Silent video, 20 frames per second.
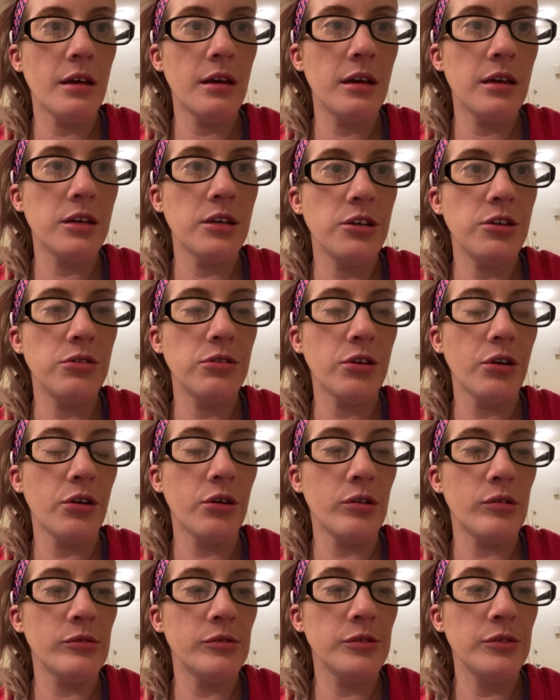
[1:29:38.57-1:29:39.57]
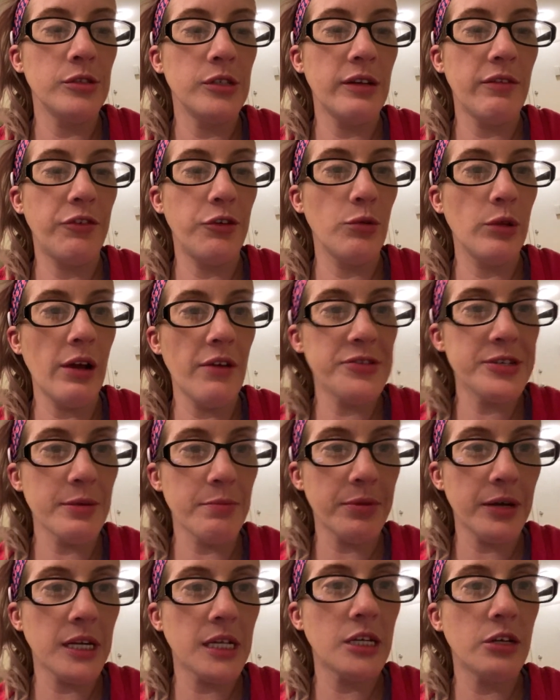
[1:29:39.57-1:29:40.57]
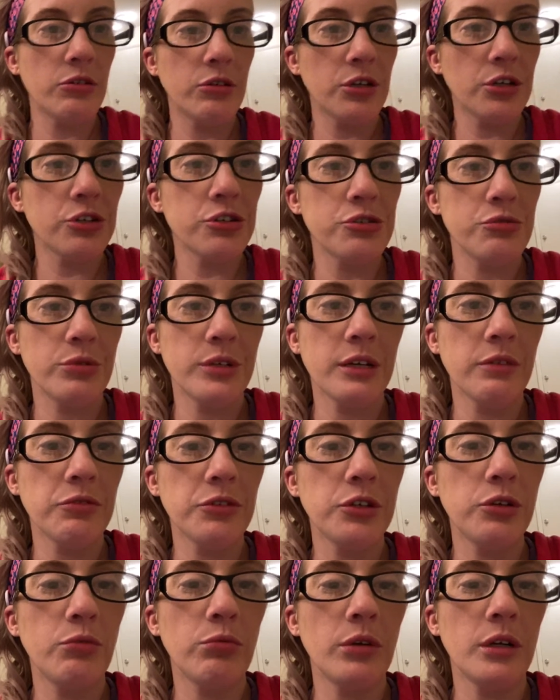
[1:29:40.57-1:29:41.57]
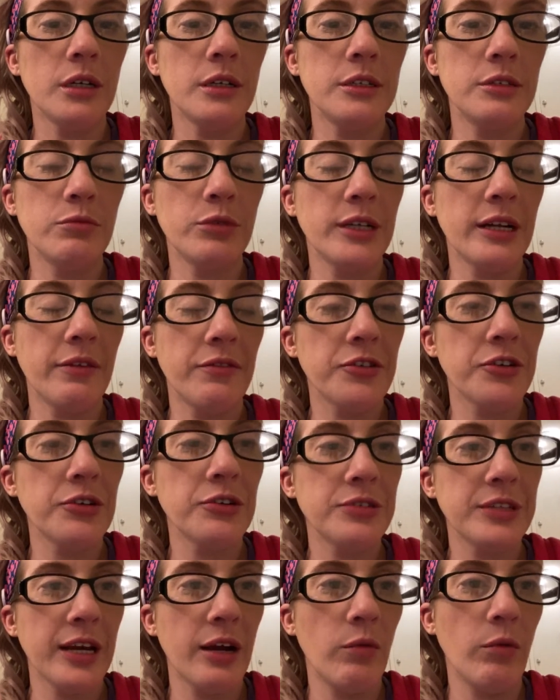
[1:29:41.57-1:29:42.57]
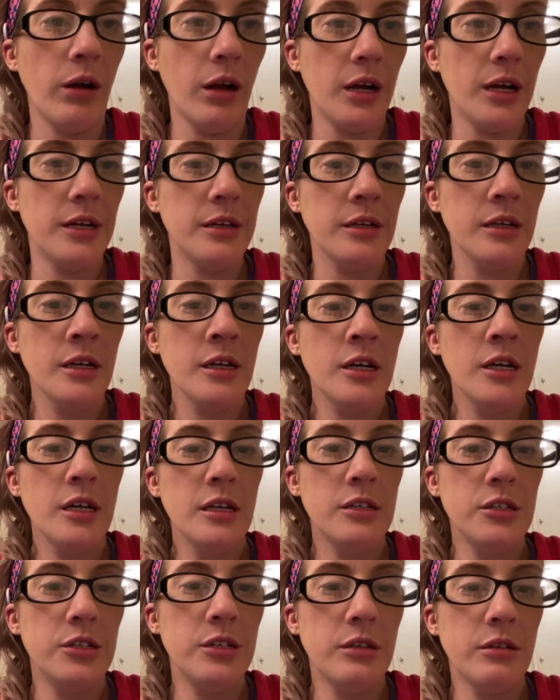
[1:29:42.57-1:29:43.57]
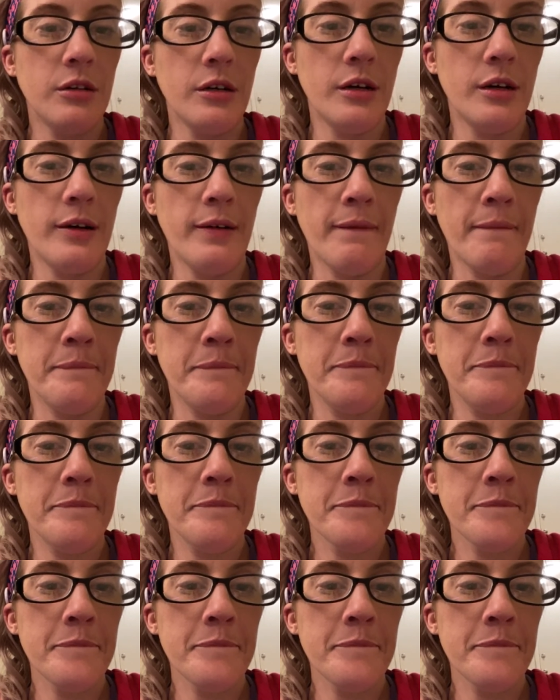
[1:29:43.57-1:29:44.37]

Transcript: if you love somebody, you're going to do whatever you want, whatever they want, and